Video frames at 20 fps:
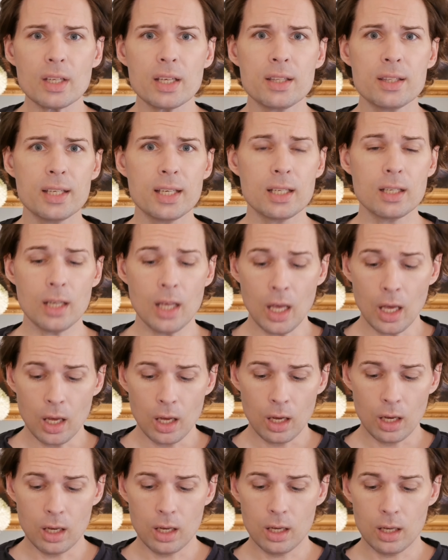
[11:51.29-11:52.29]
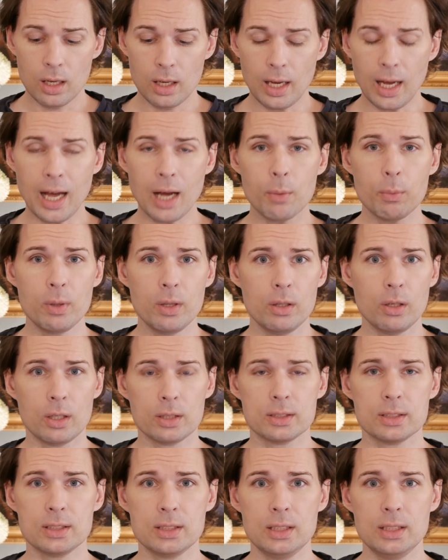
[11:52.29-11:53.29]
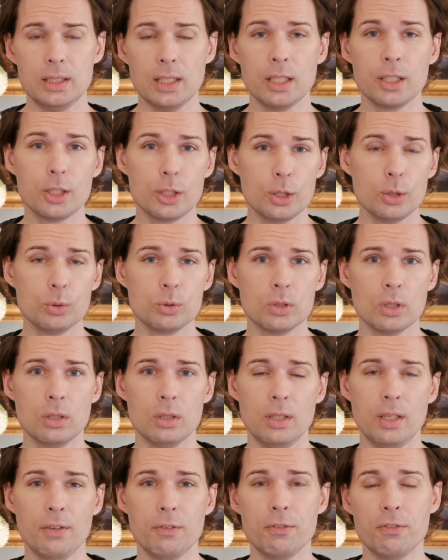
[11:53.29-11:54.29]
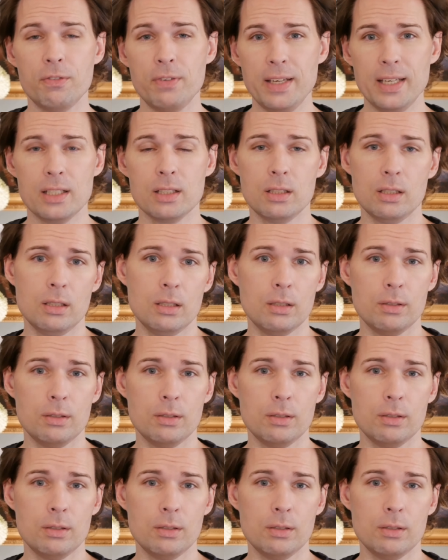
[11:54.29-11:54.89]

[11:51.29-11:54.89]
then I will not see a huge effect